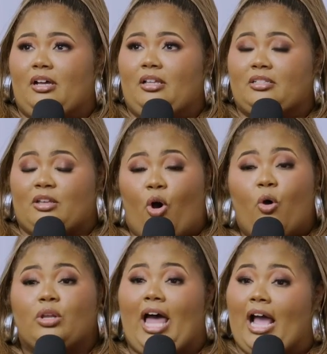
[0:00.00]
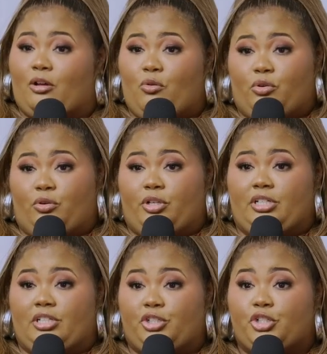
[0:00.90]
it's a whole lot going on
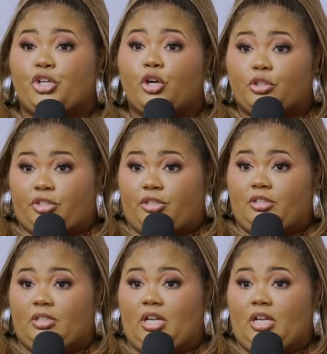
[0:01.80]
in the church,